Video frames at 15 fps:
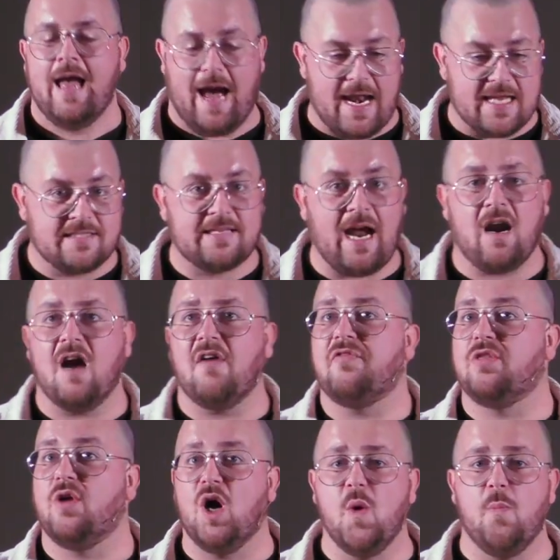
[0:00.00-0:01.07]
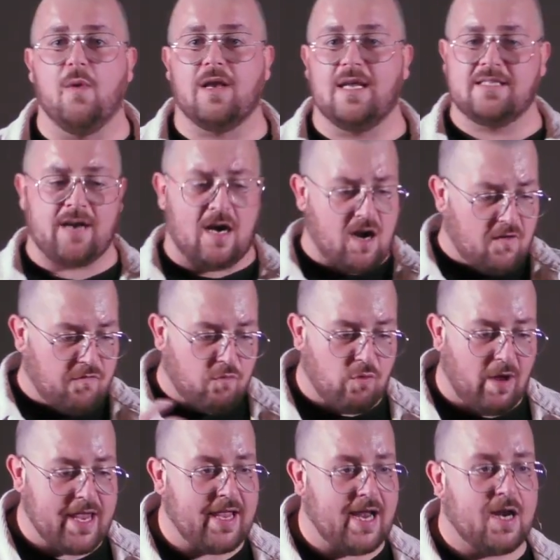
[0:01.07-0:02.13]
And I started off noble and I started off right.